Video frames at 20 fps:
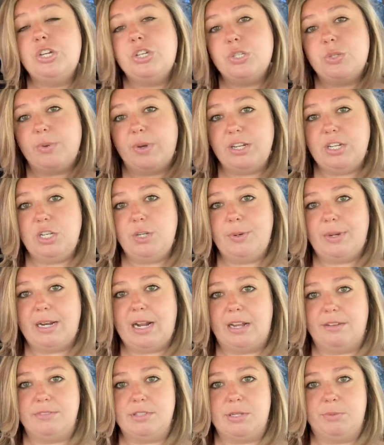So I knew I'd
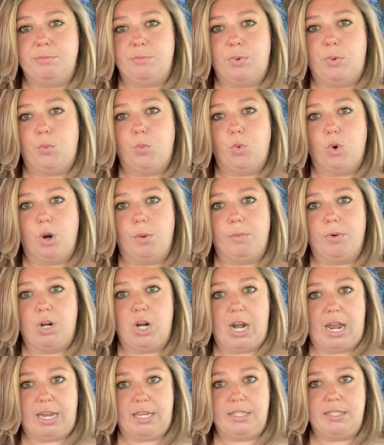have some warmer
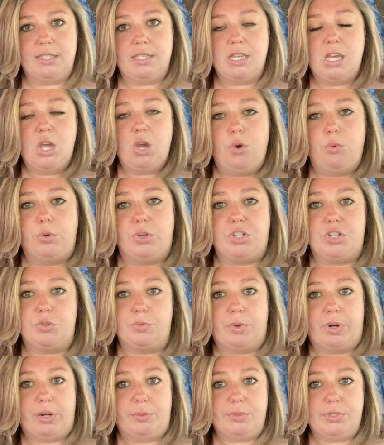nights, which is
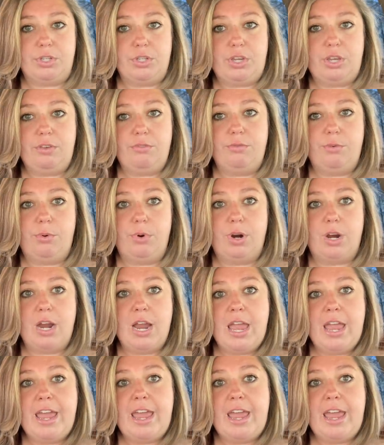what I was looking for.